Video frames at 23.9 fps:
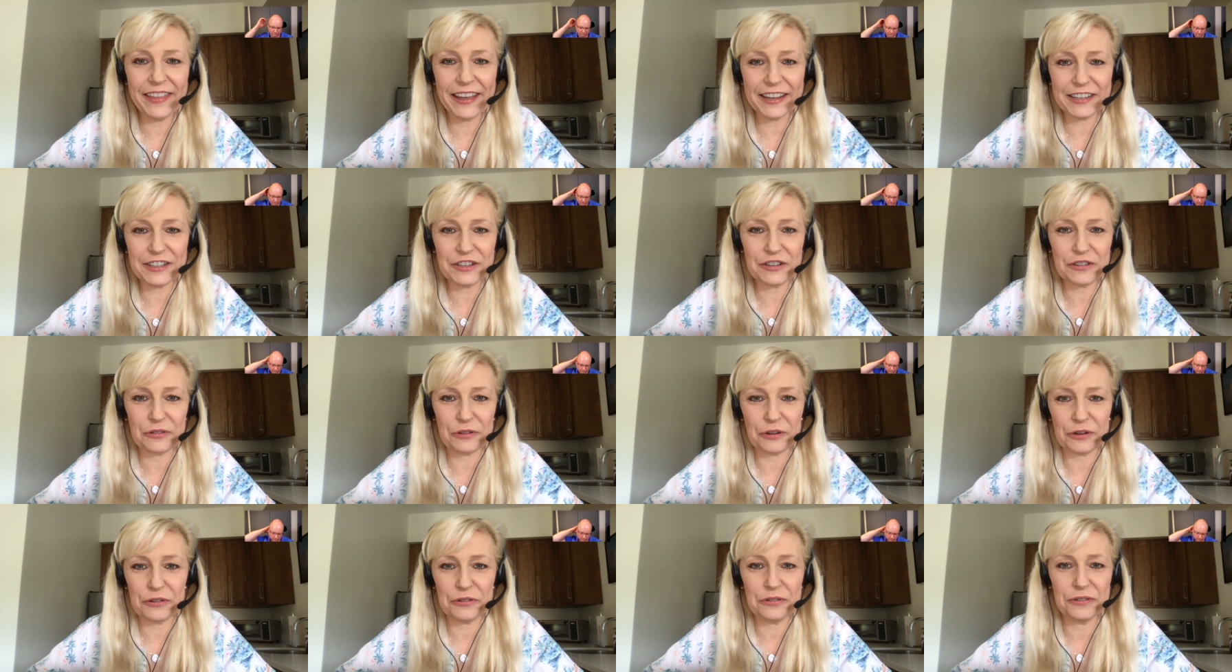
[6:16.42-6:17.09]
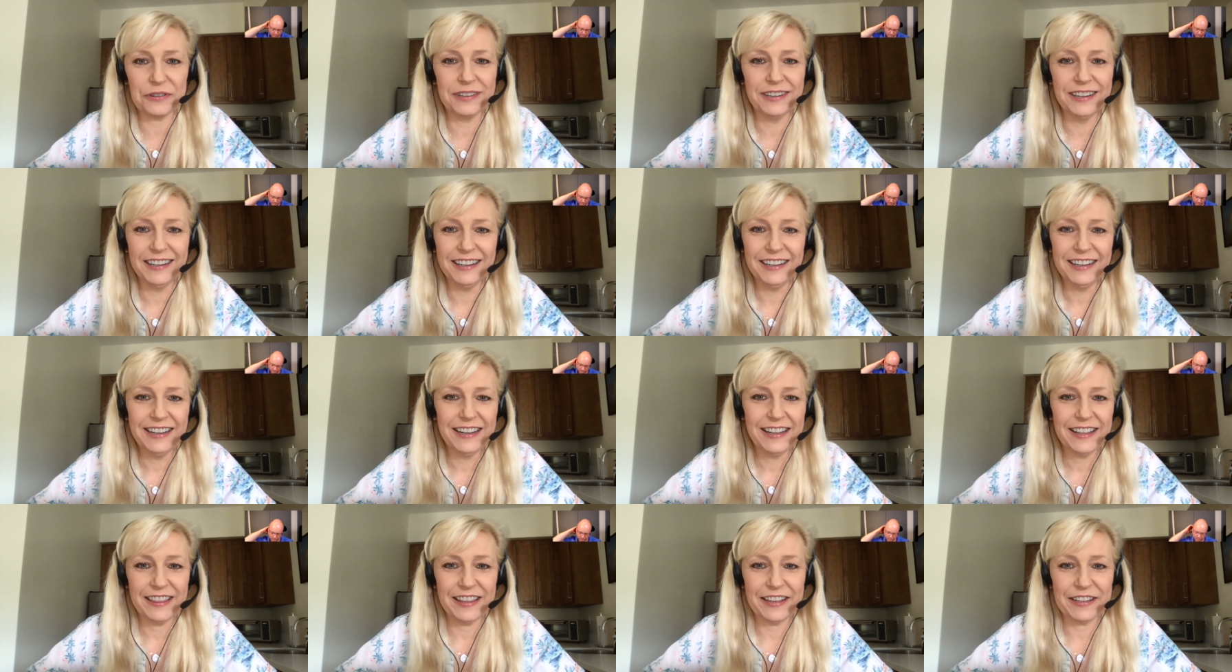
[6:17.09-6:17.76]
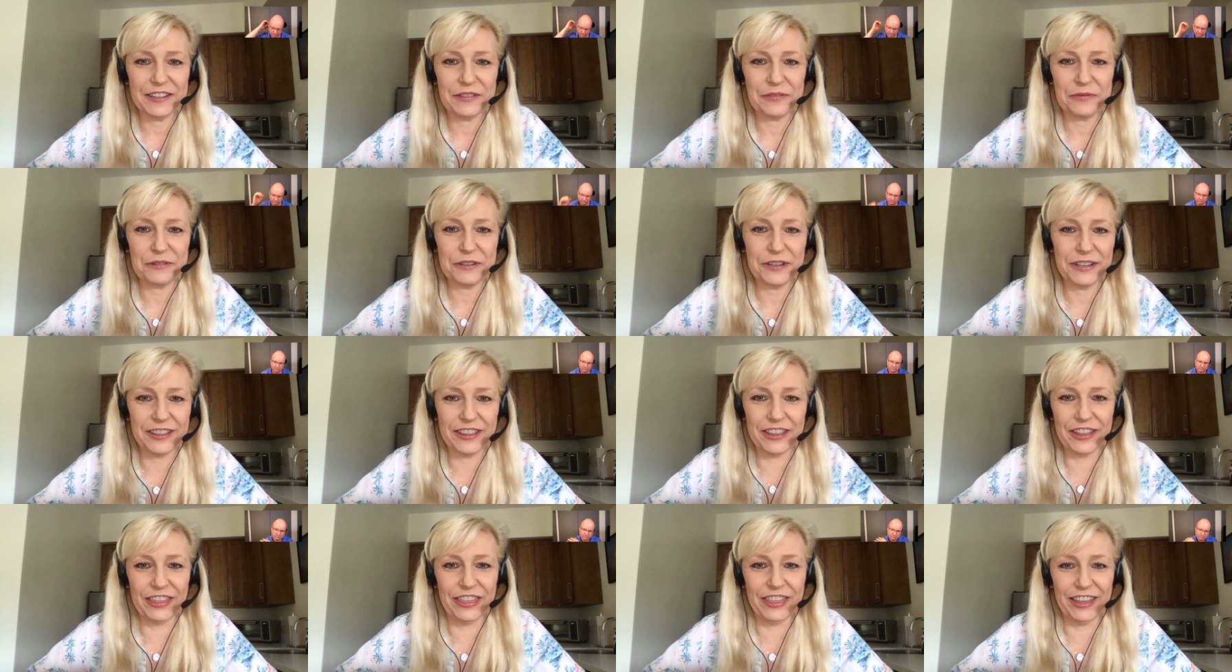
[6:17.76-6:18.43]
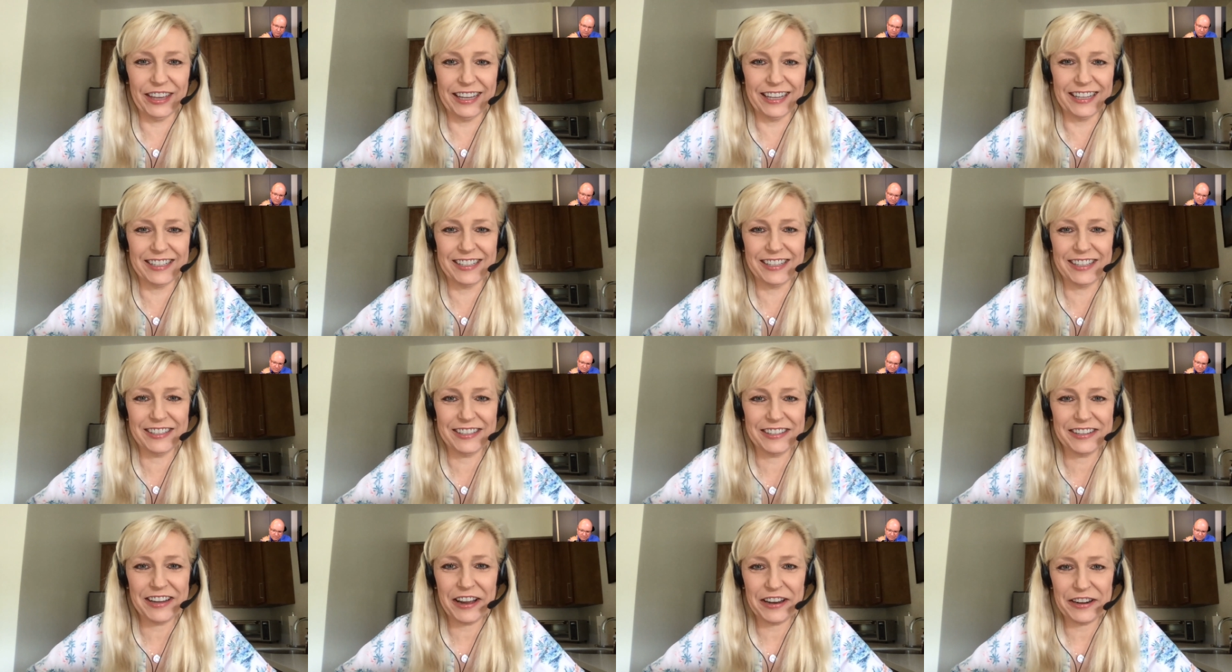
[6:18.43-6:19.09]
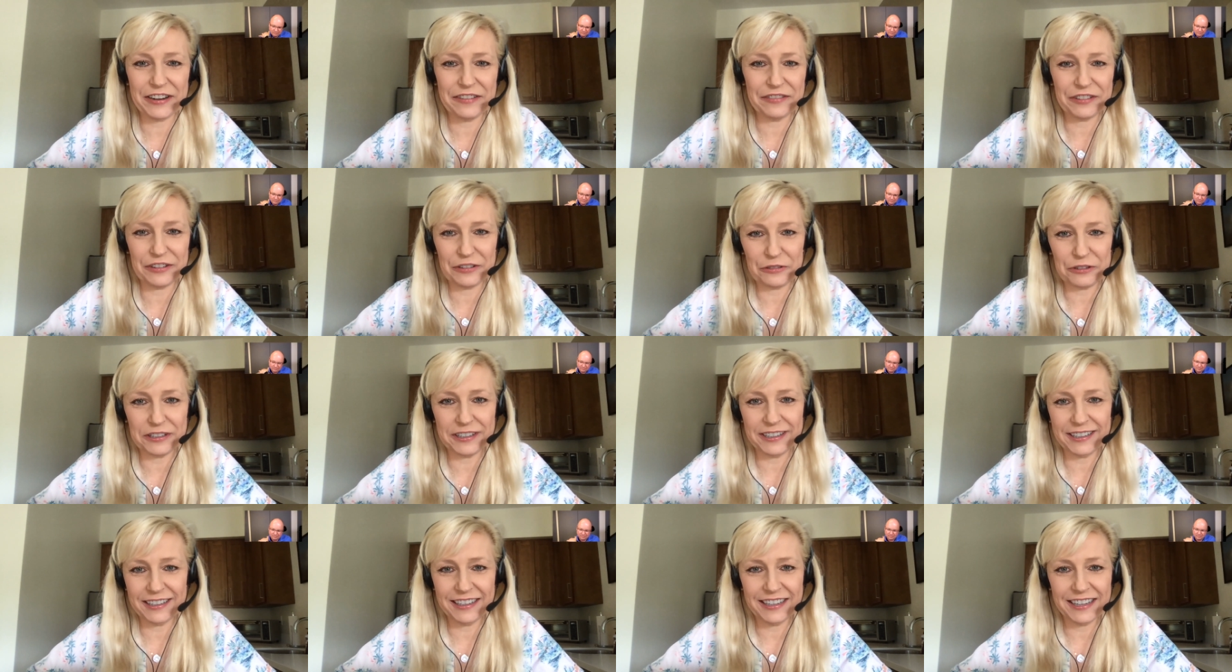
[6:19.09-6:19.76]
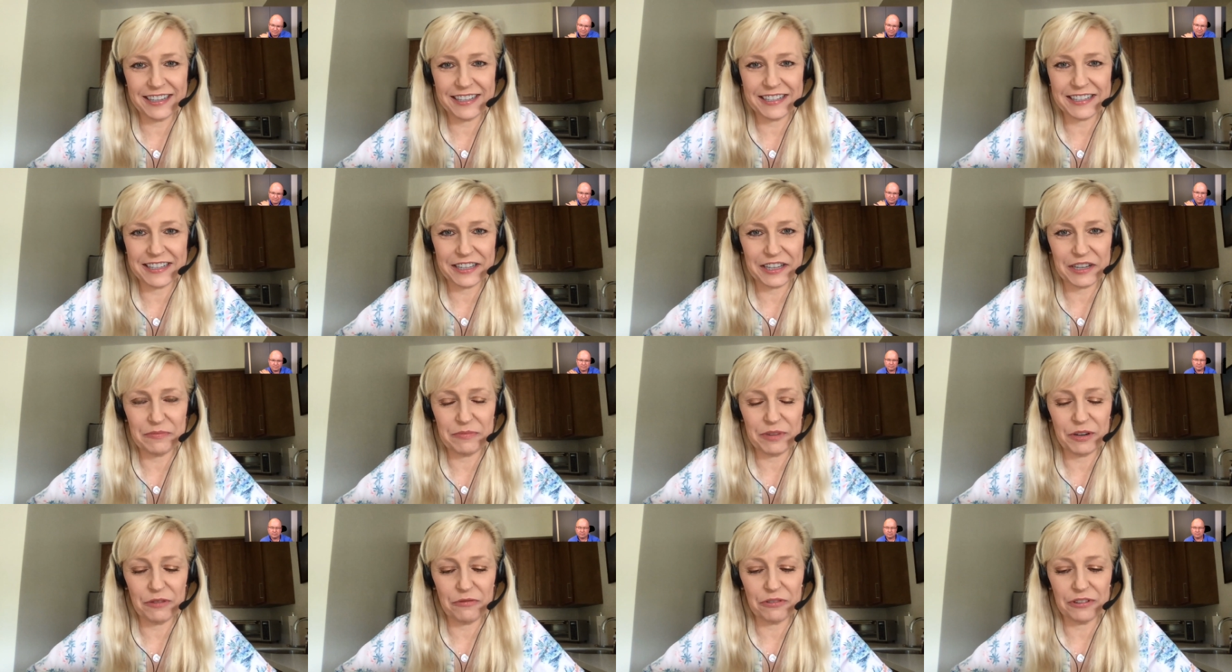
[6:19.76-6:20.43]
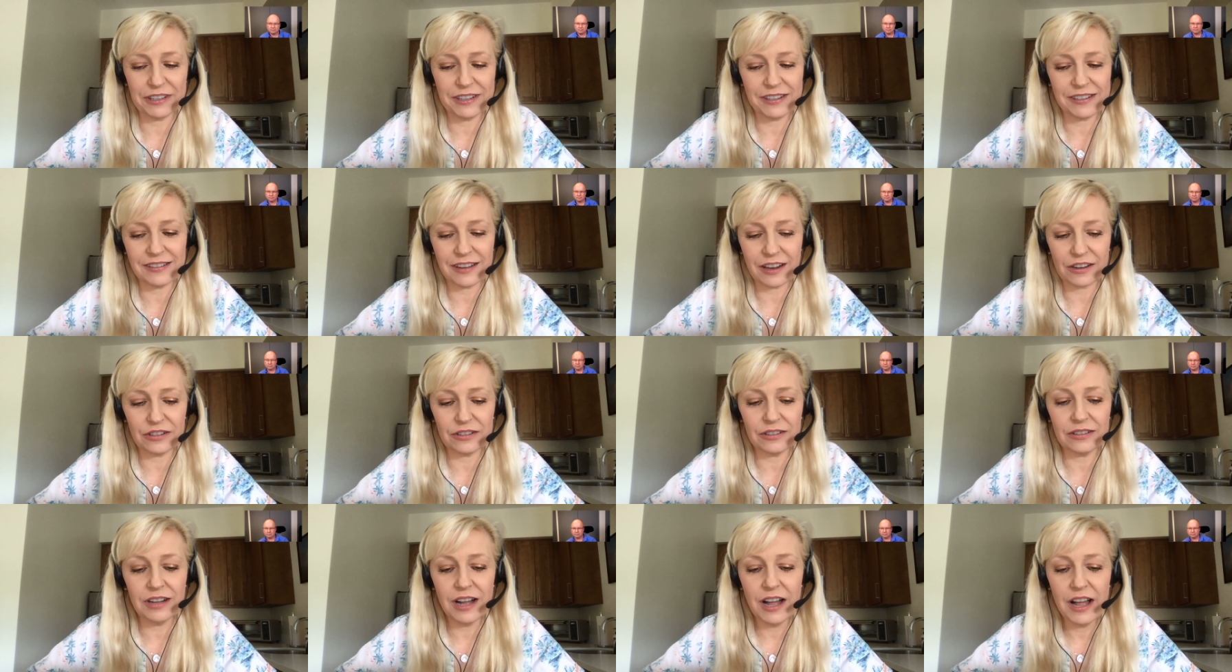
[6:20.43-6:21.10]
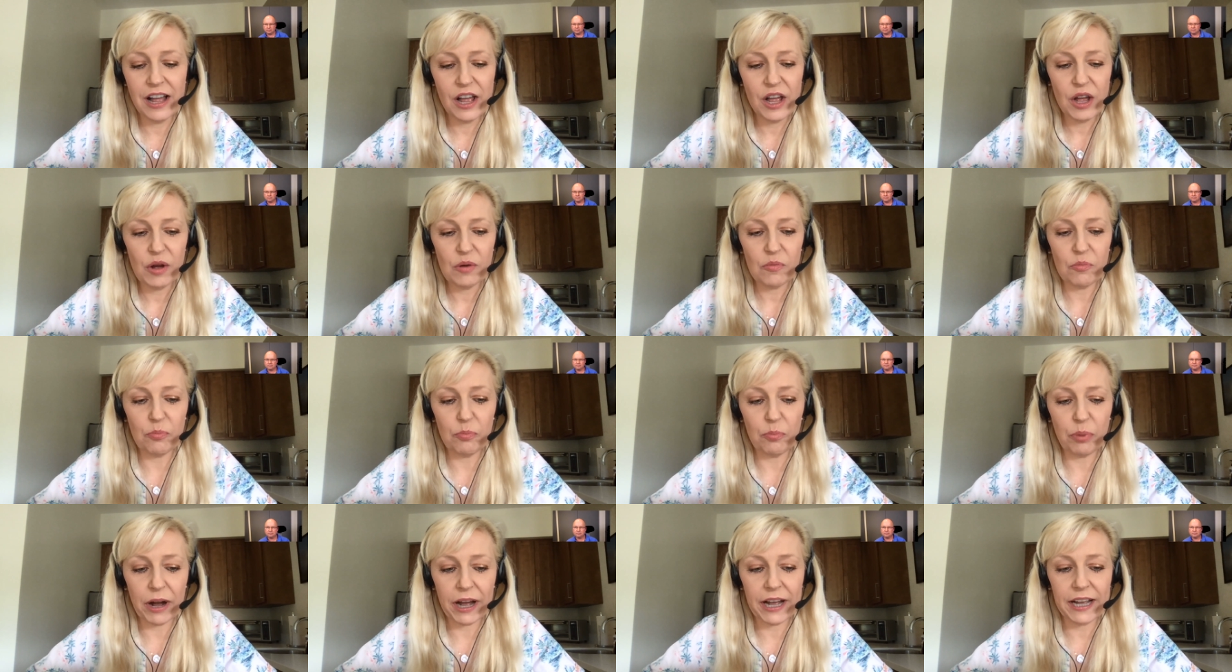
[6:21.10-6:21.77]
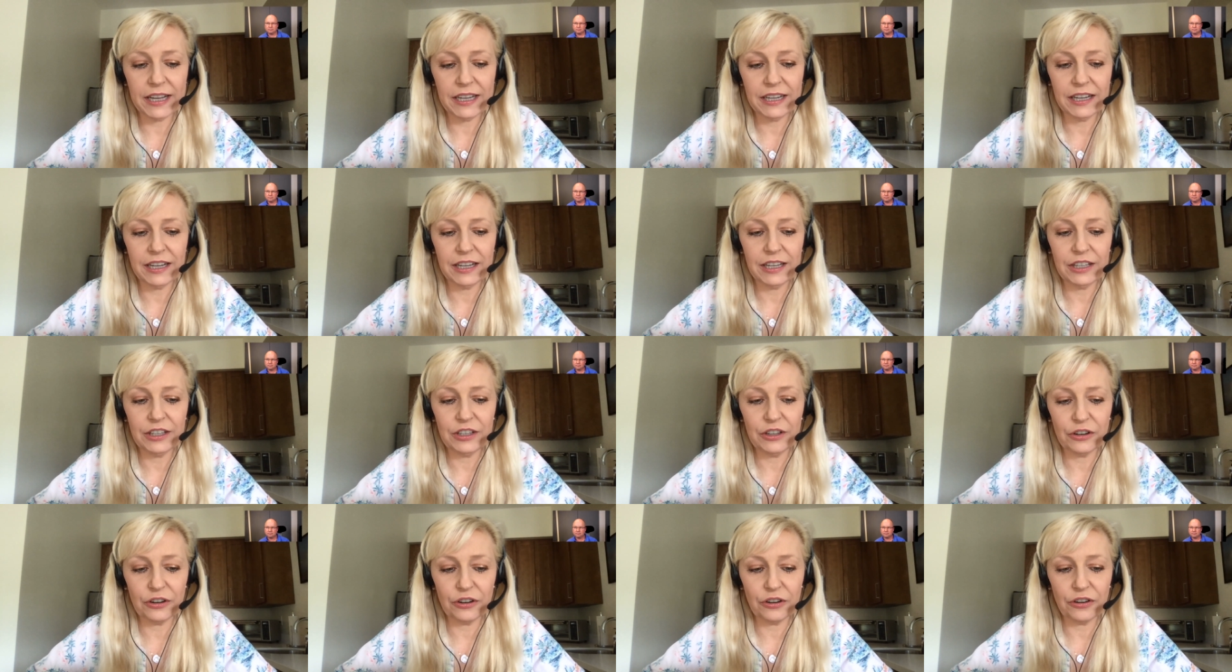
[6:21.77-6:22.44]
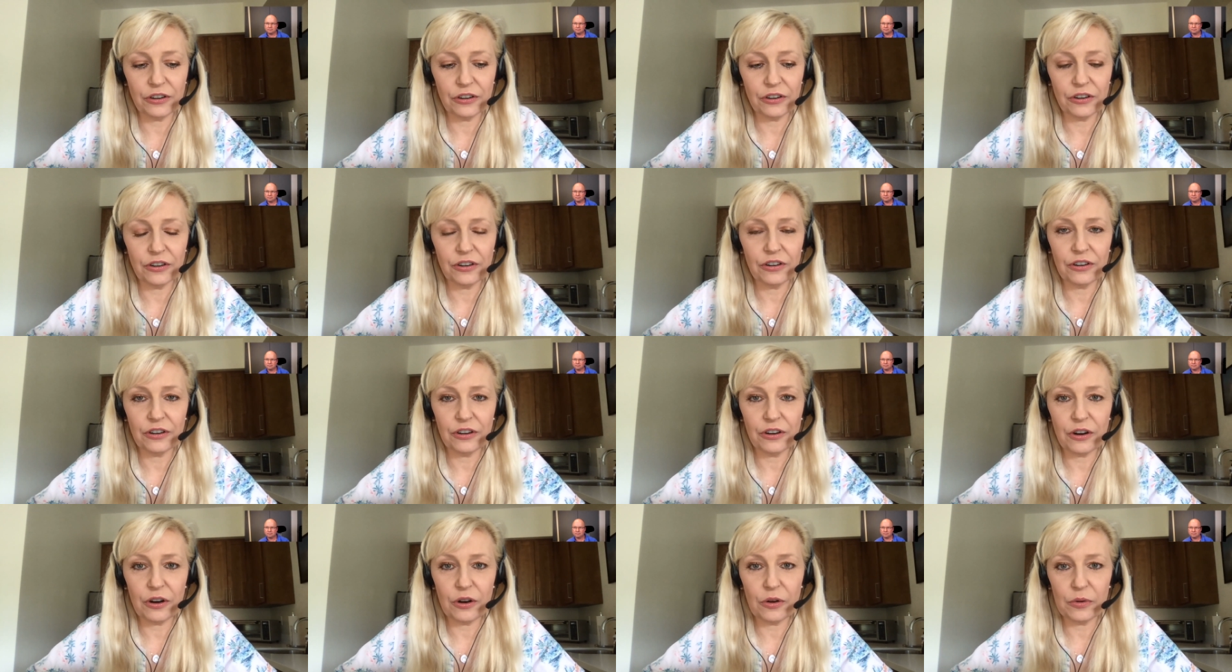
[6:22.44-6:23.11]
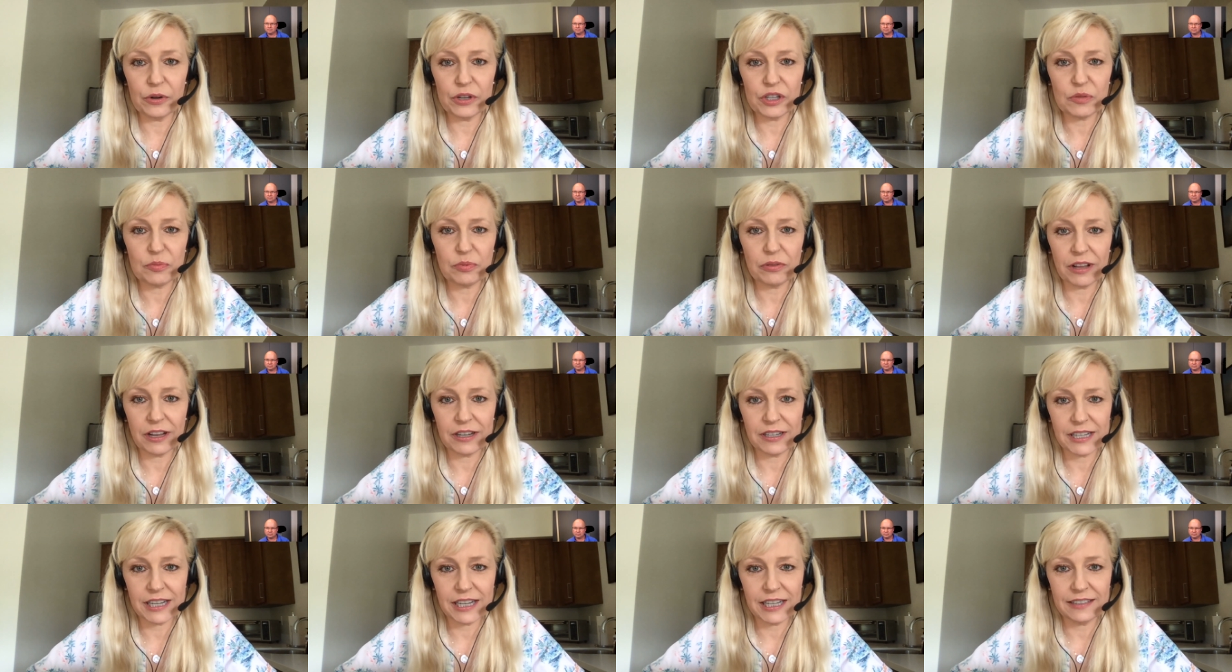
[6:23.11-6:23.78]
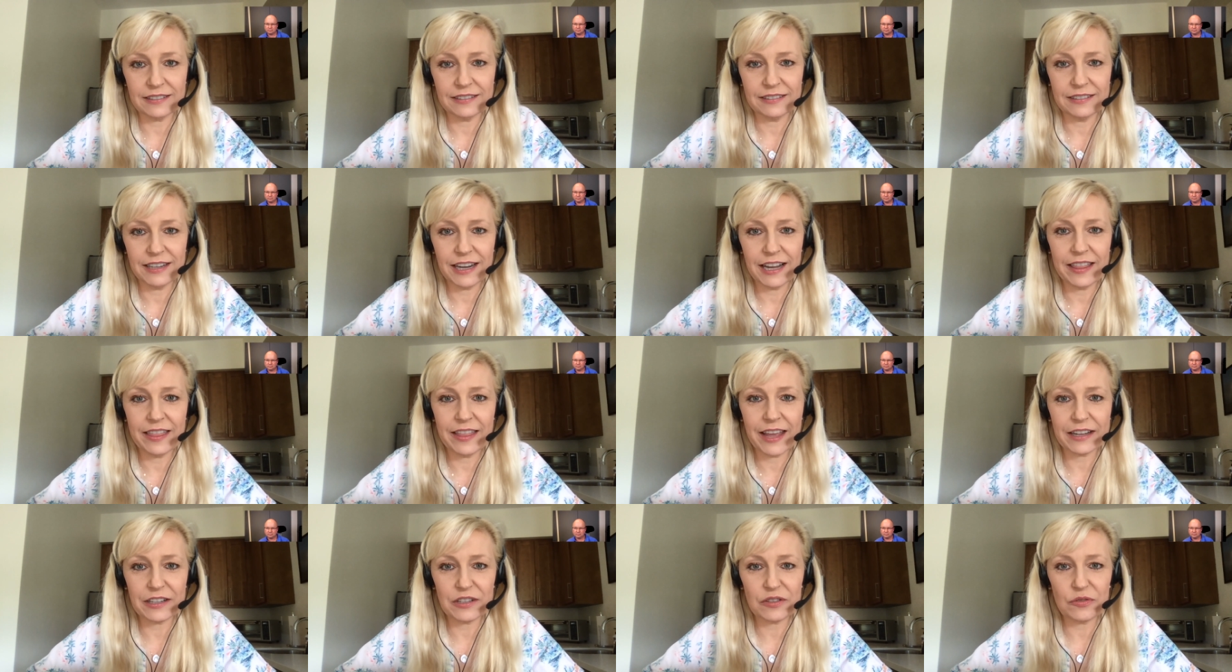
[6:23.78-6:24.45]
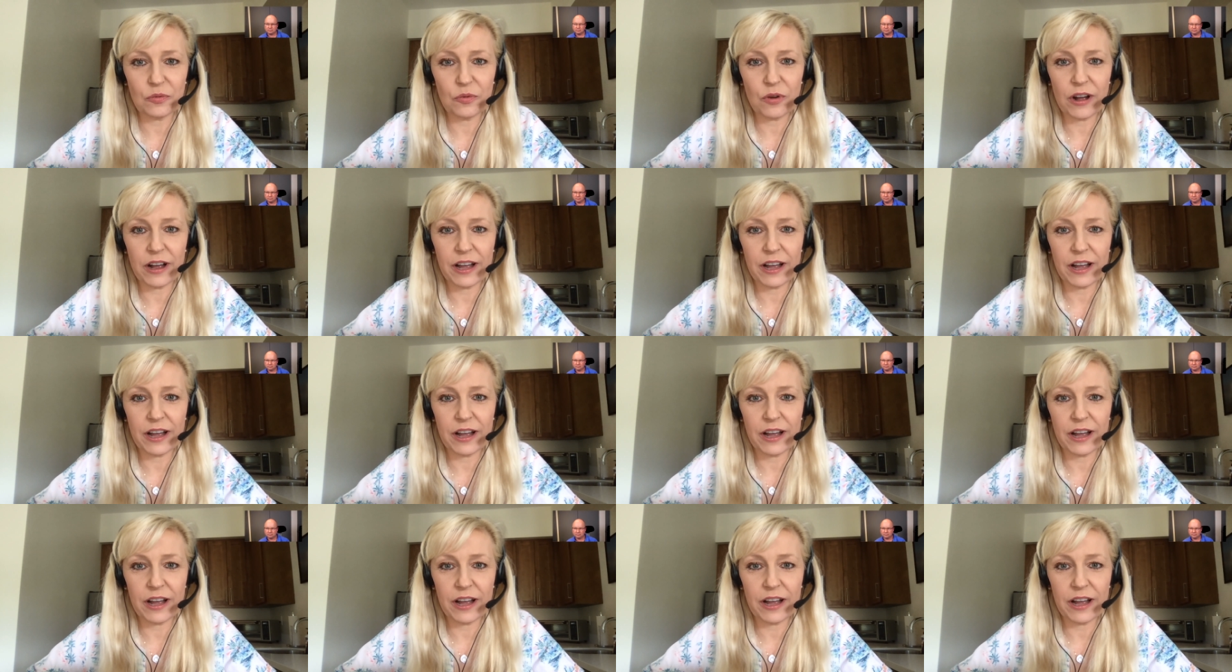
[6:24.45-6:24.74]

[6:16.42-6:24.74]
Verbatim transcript: and that's true. That's one of the things that's kind of annoying is it can be really subtle, but you're always plugged in, and that's